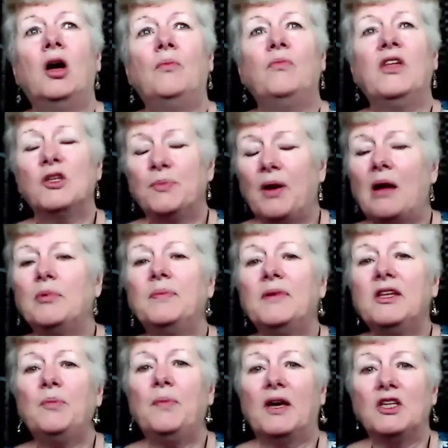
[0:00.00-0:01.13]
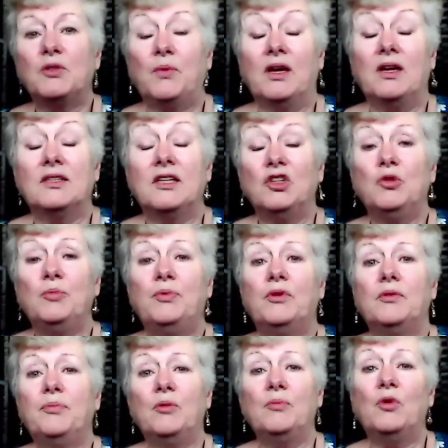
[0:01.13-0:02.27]
that's probably the best way, because I do
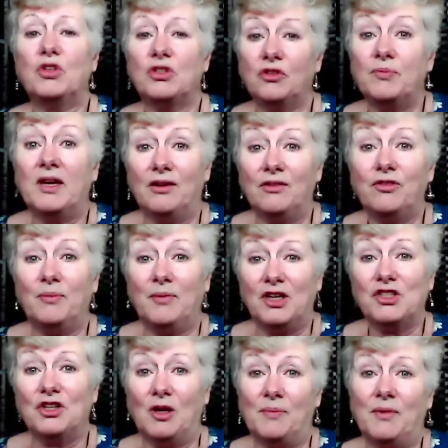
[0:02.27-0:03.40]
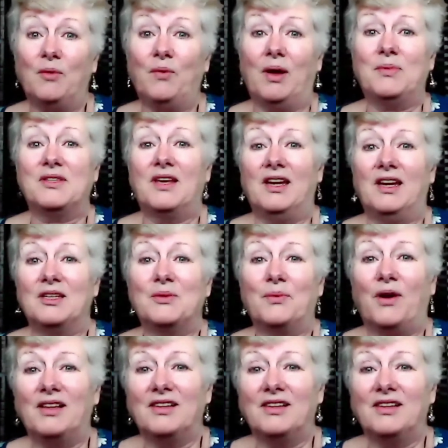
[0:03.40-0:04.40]
put most of my information on my website as well.